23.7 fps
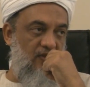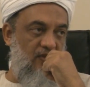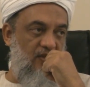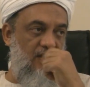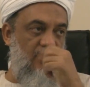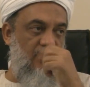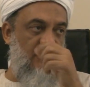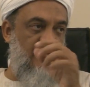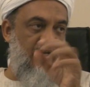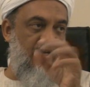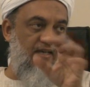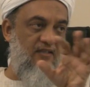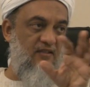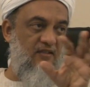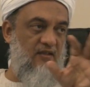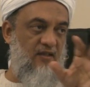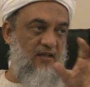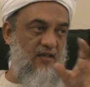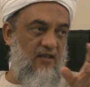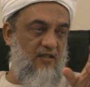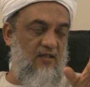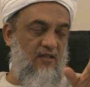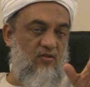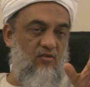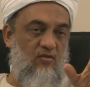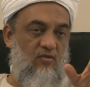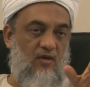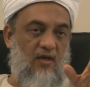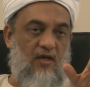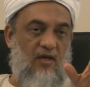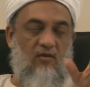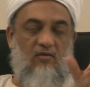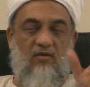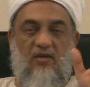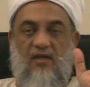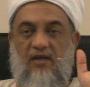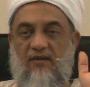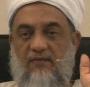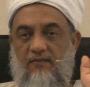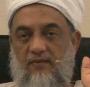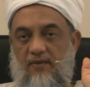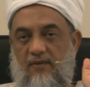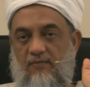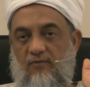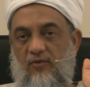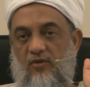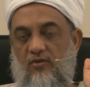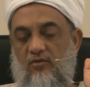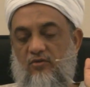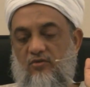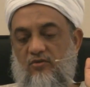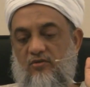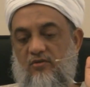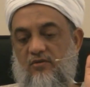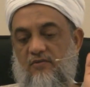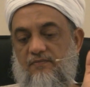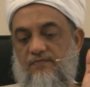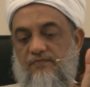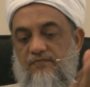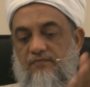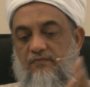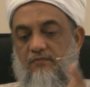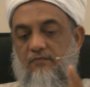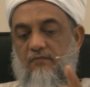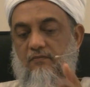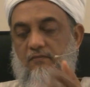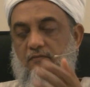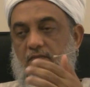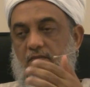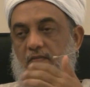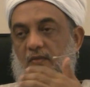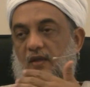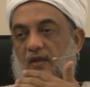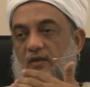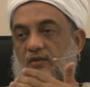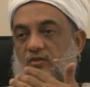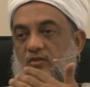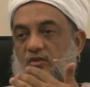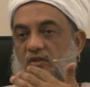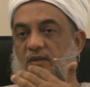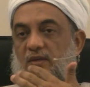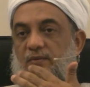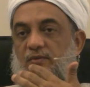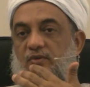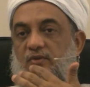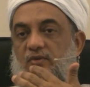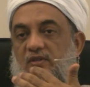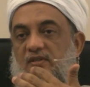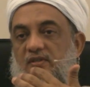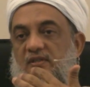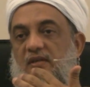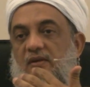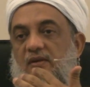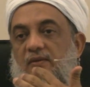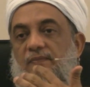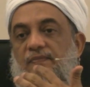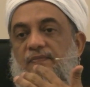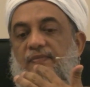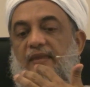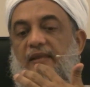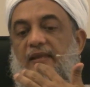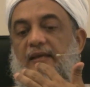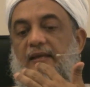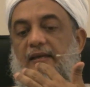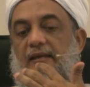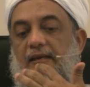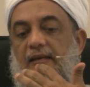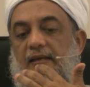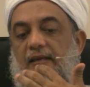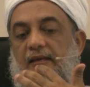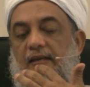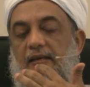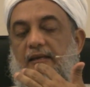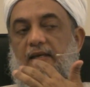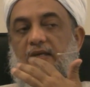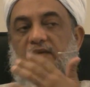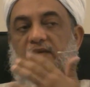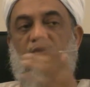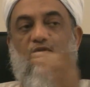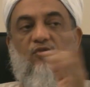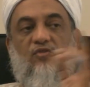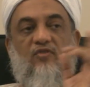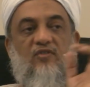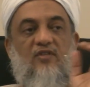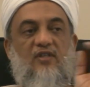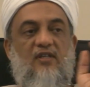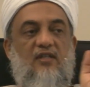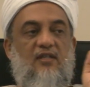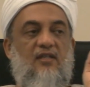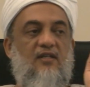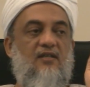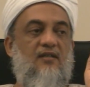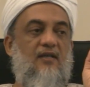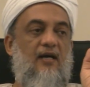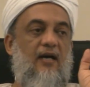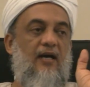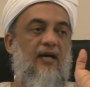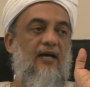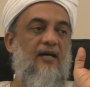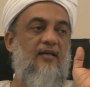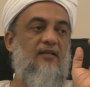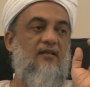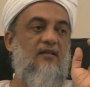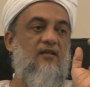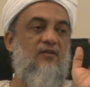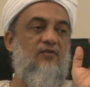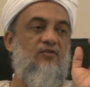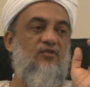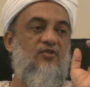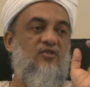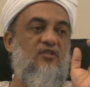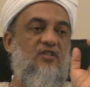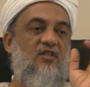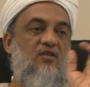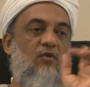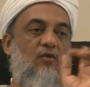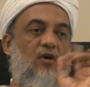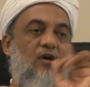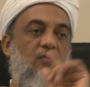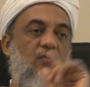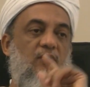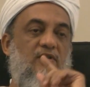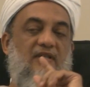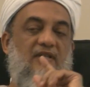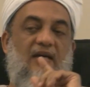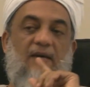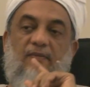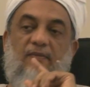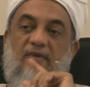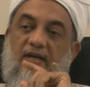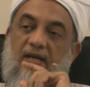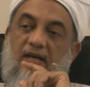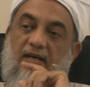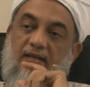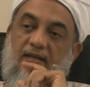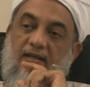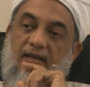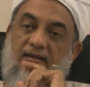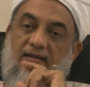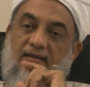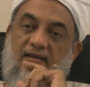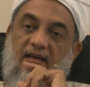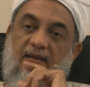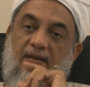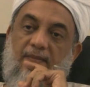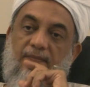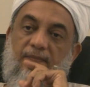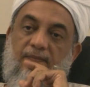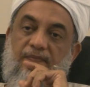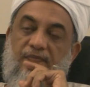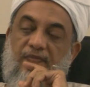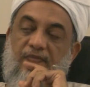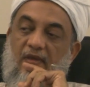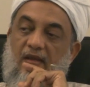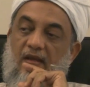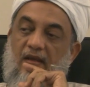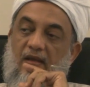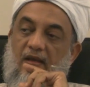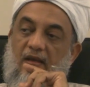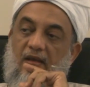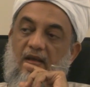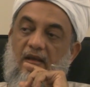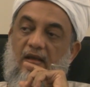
the ayat related to Qarun I'm, I'm going to show them to you just now if you see these ayat and if you see what was happening at that time